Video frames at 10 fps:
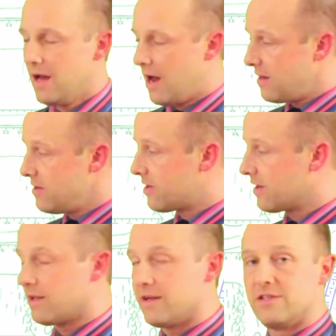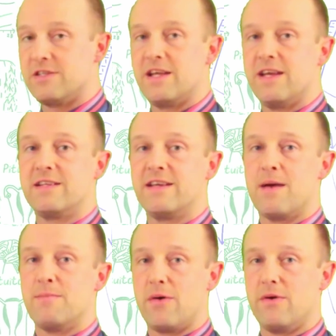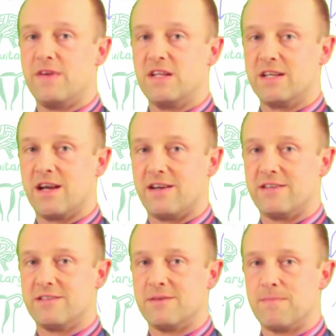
and you can click just here to get my revision guides.